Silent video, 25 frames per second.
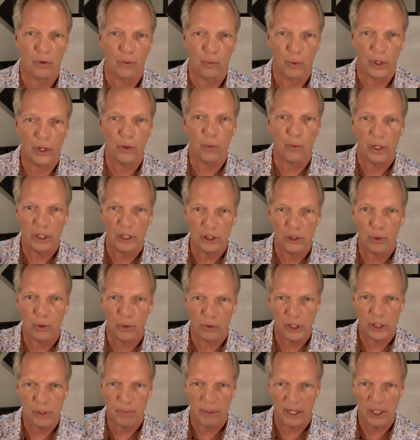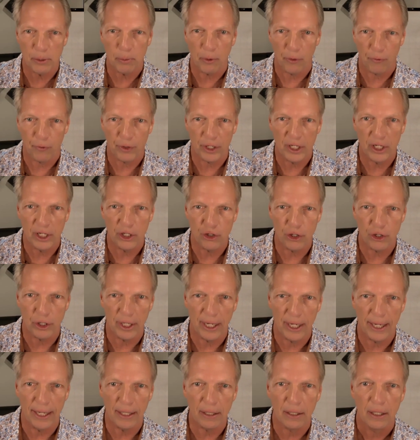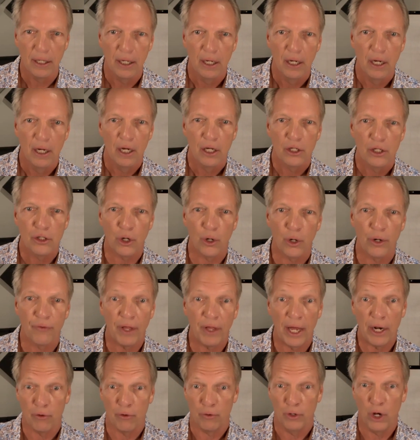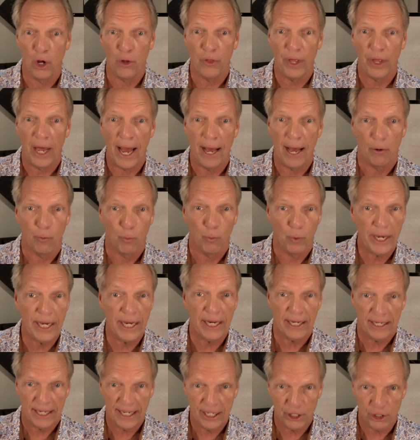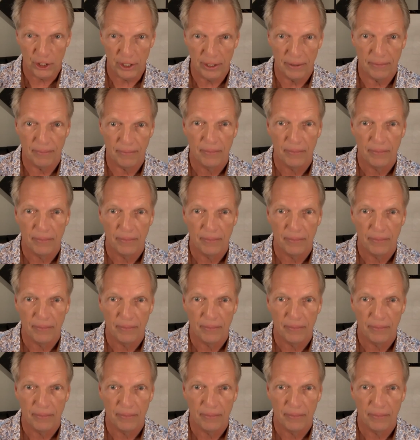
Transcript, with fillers: we're the ones who are responsible for teaching that. So if they don't know that, we didn't teach it.